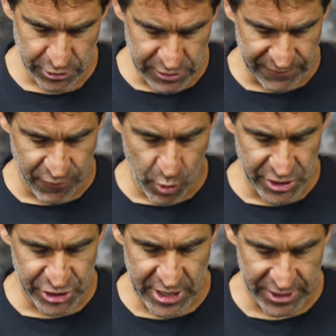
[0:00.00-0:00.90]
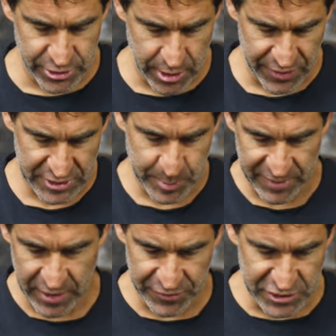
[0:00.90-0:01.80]
is do some forged texture on this, but
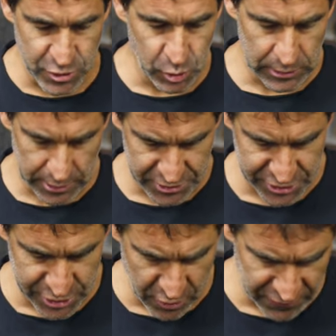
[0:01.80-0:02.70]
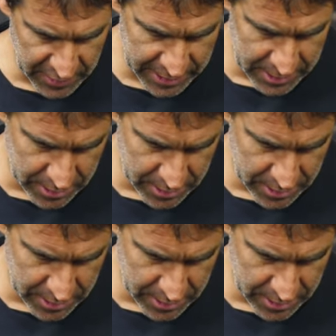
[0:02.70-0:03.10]
I've got this cool little snowflake